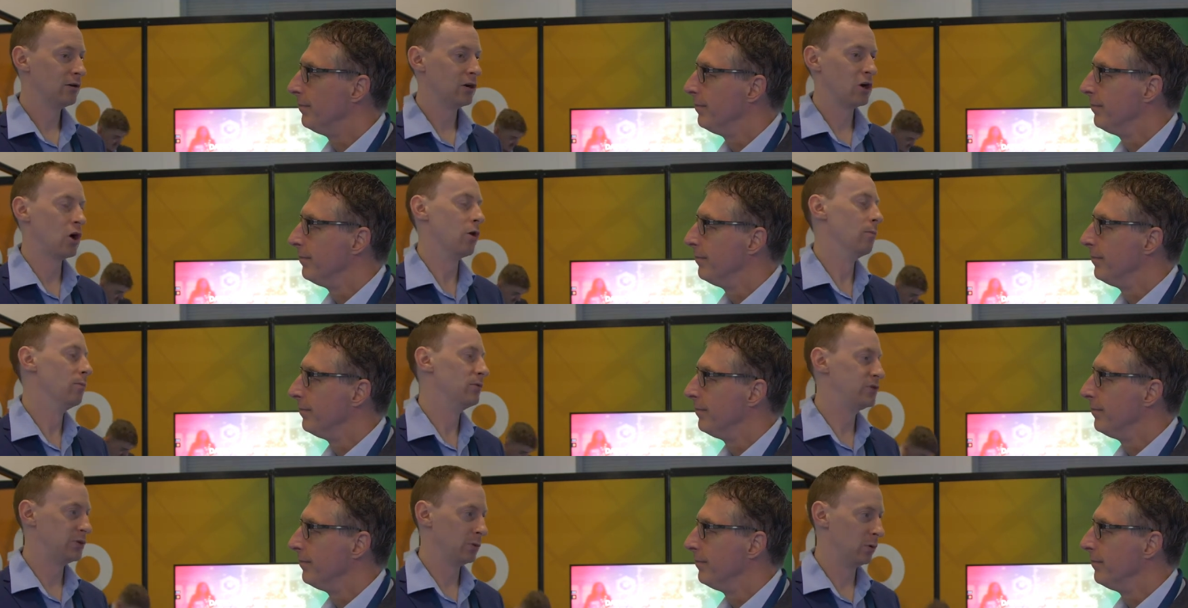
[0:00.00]

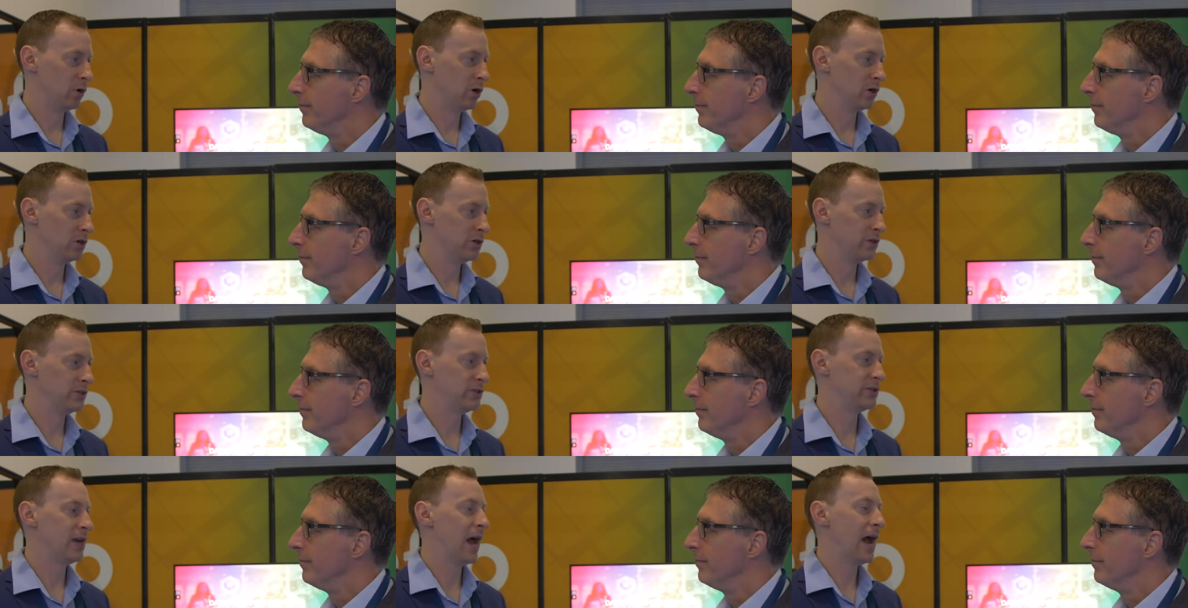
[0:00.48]
Speaker 1: come to
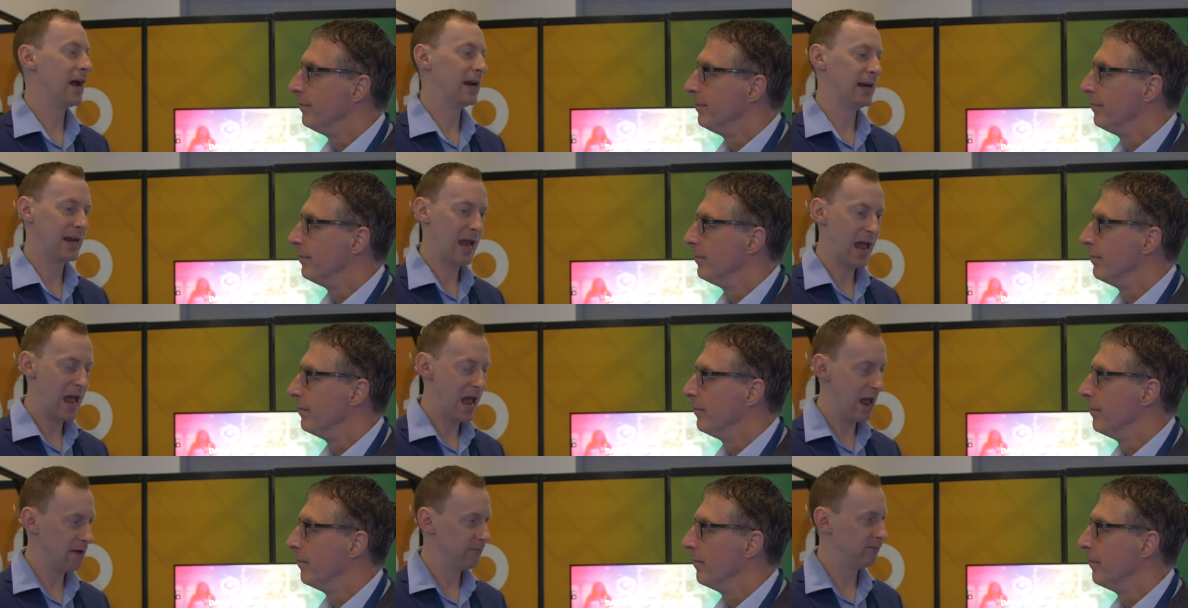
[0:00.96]
us and get
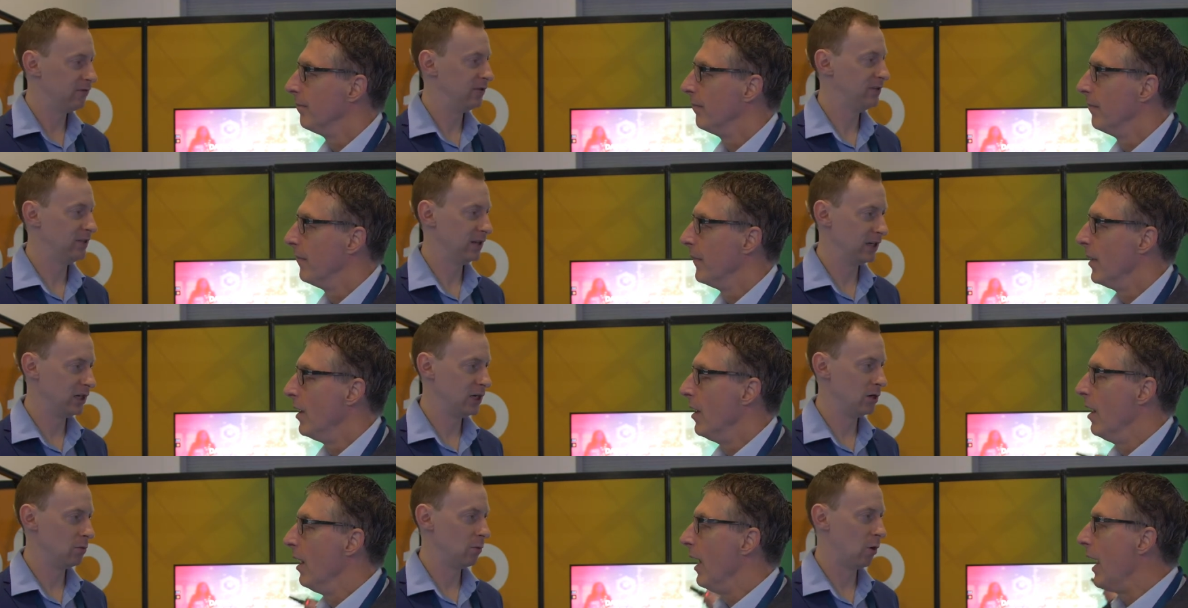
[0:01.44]
everything
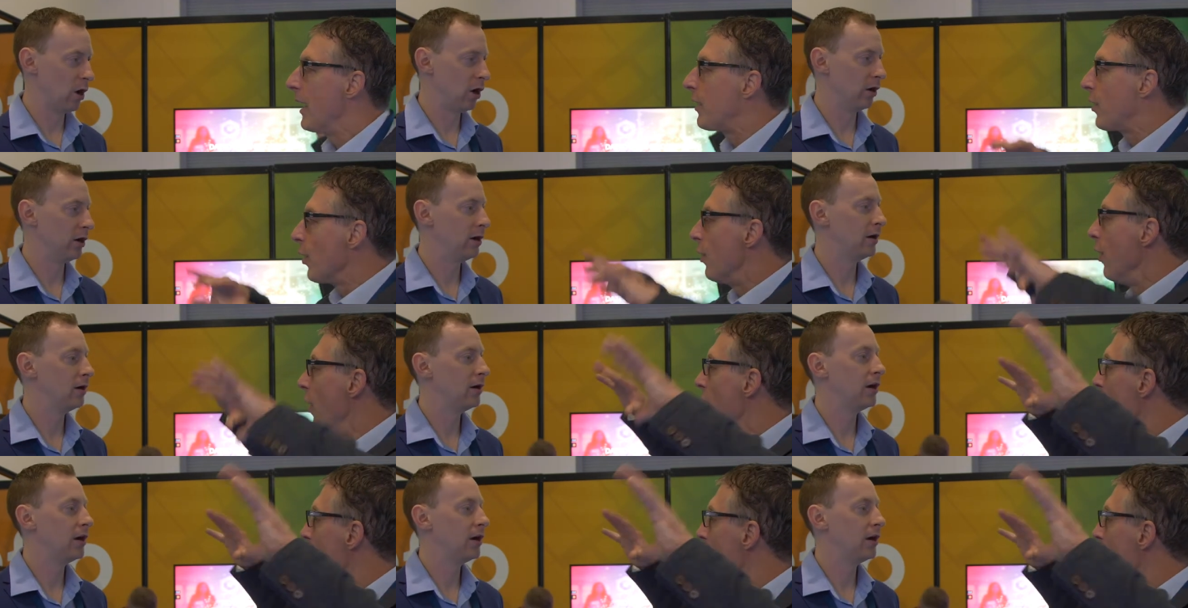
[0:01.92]
you like want. Like an